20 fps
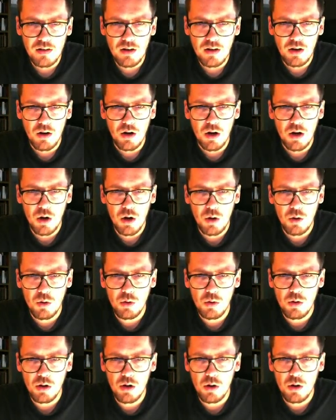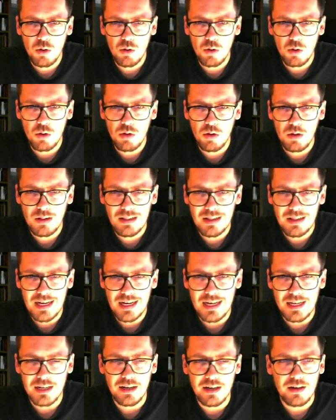a whole
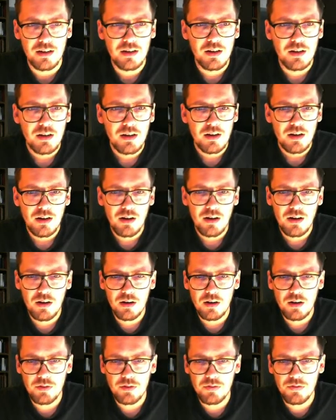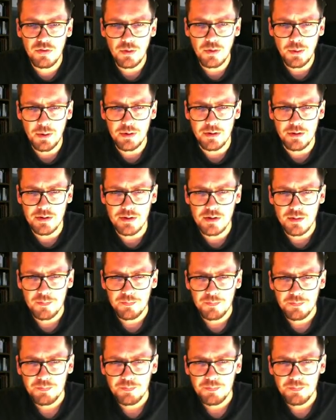lot of voters.